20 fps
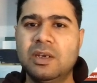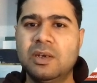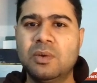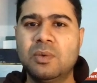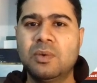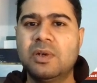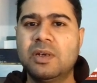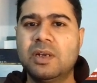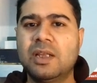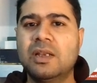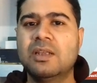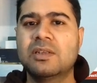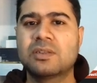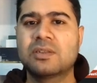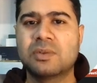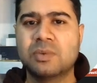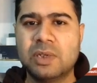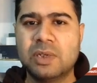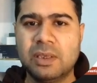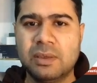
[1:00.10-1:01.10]
don't tell a
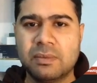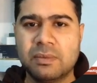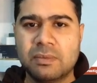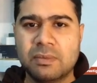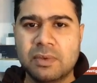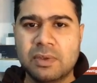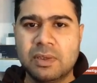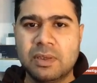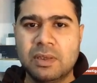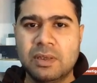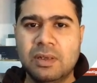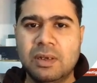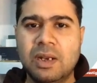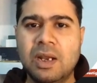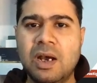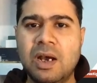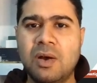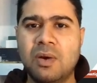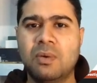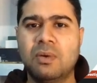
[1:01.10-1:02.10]
story.
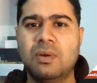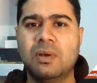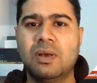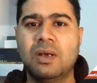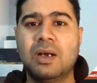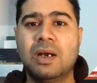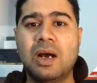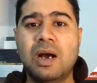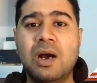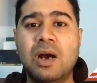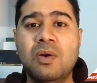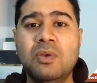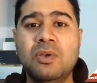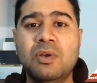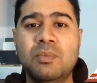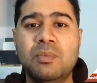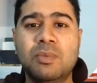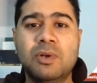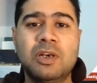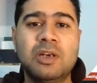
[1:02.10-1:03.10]
Now, how
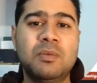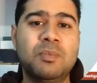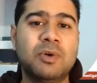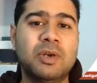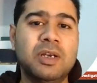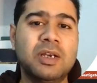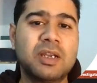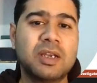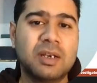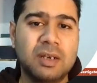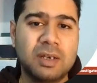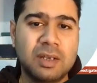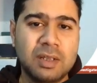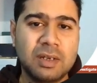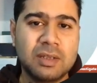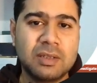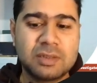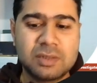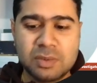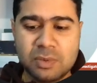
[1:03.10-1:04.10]
your bullet point can
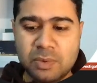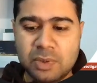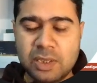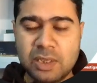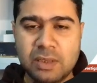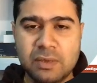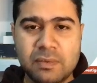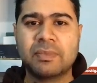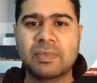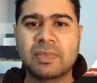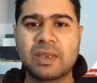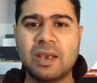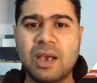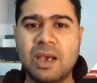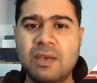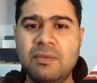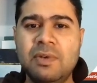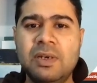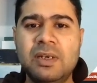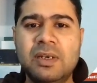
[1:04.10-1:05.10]
tell a story?
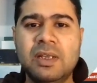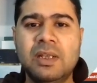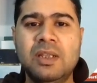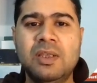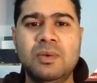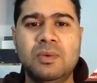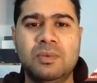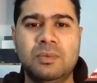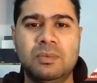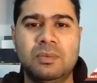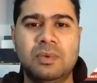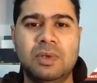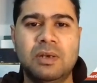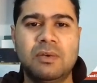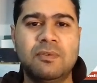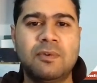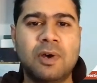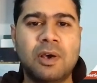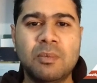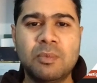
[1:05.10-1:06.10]
I will tell you a
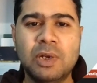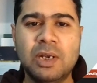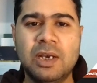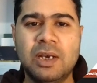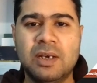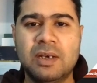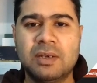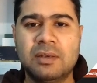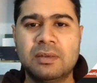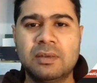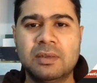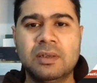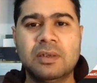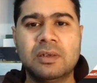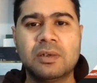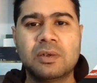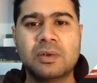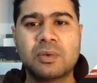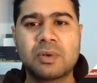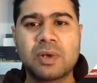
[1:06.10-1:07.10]
formula
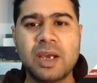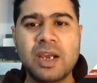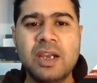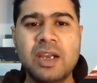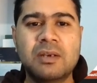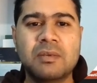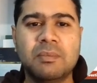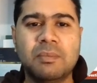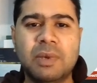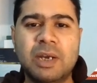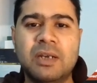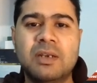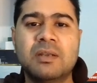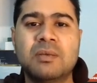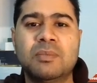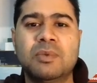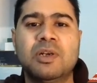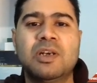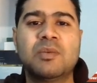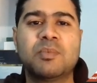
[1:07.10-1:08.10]
to write better
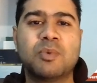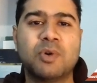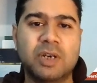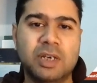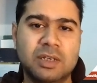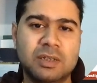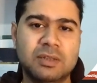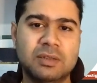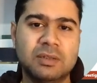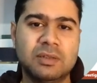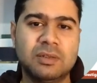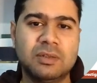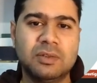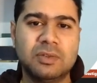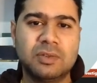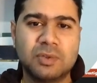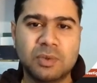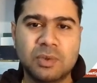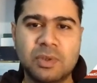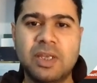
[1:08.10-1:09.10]
bullet points
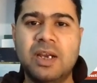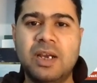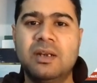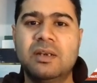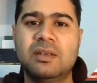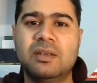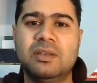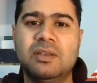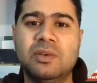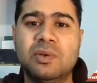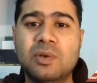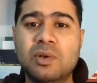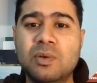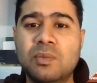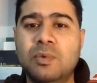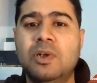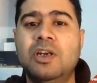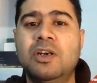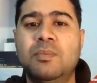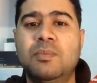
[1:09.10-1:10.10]
so that your
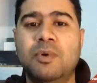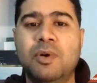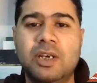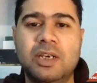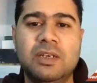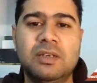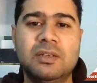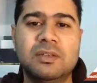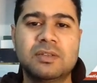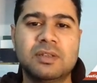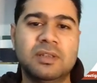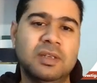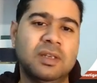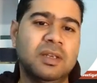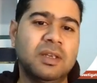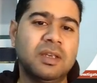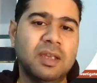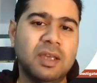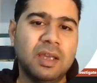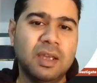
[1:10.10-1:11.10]
bullet points
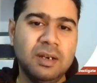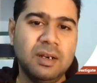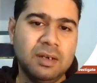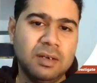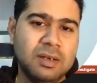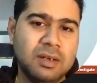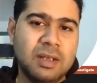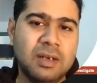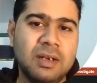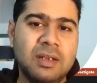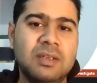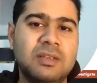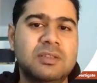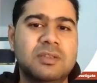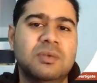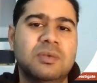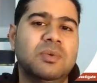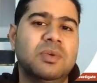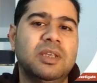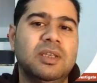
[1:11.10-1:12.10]
can tell a
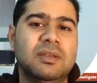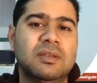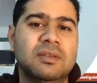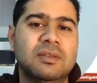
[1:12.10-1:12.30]
story.